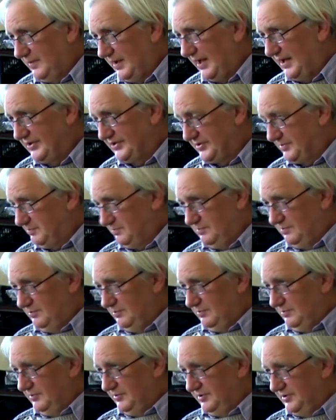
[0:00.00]
is
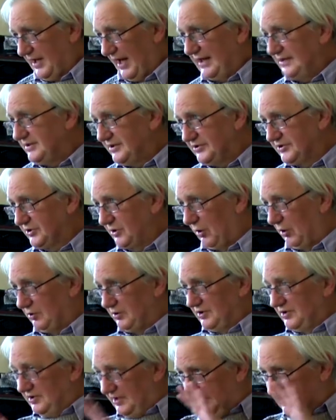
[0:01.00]
dead, it's
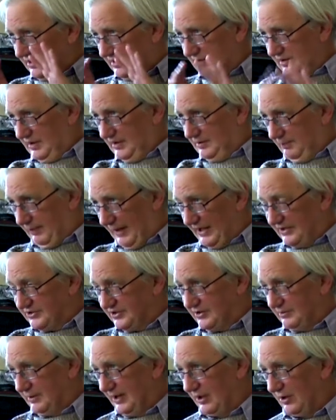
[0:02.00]
gone, and it
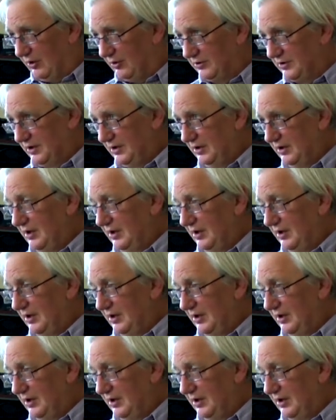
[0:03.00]
appears to be gone.